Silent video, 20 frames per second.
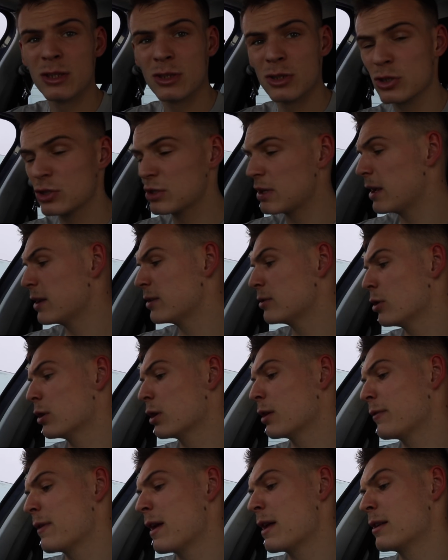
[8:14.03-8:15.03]
Just say it's
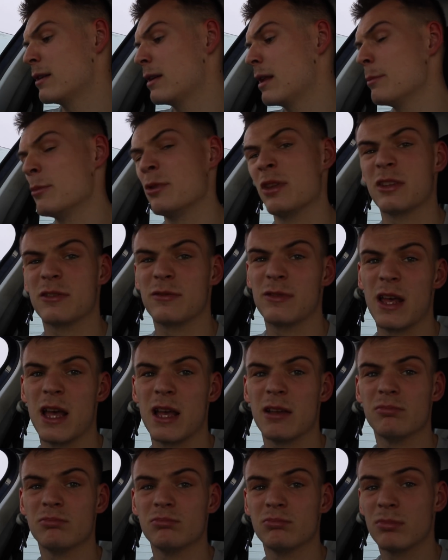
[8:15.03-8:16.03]
like a fountain lemon that's
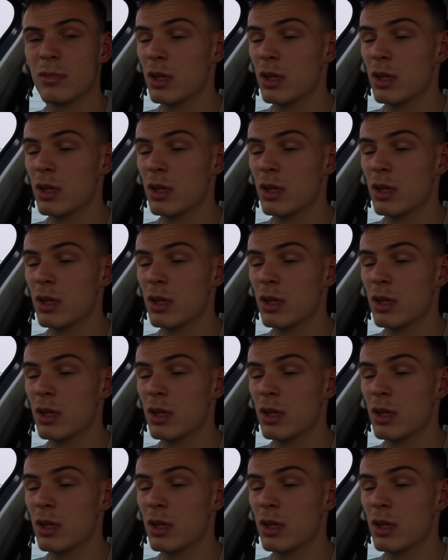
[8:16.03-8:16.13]
flat.